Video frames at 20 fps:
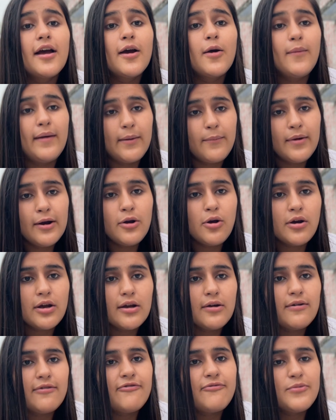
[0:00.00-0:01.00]
when we are
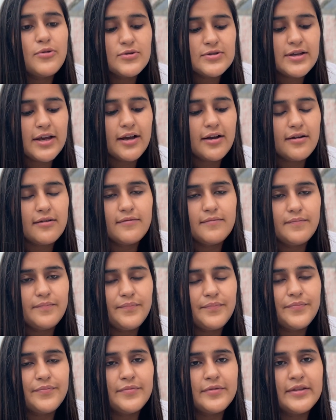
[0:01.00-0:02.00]
talking of music,
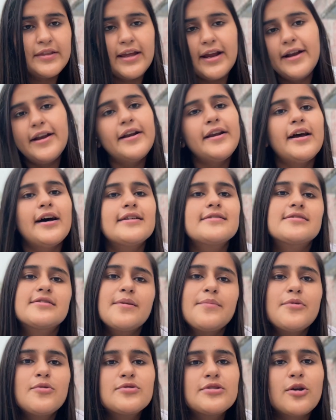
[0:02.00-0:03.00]
they didn't ask the
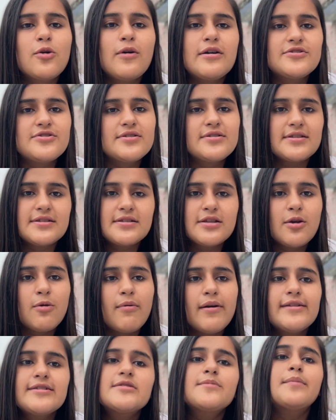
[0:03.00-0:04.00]
music questions in
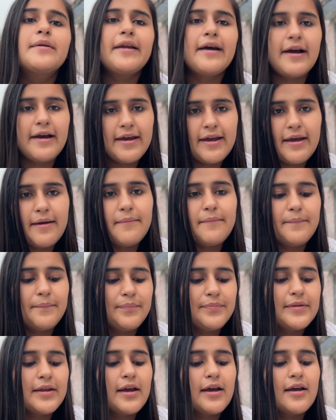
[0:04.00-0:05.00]
sequence, but I am.
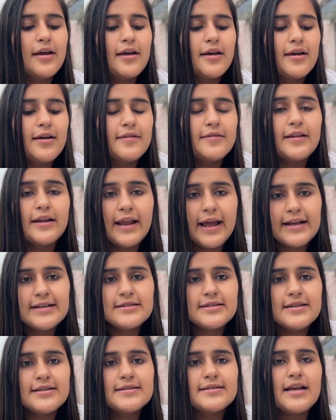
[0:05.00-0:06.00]
The
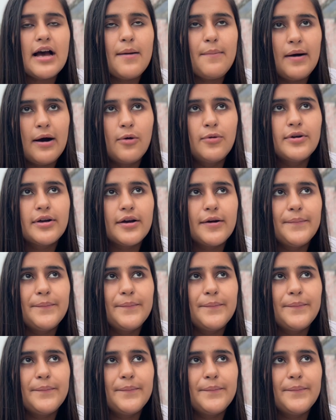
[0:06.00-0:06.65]
next is about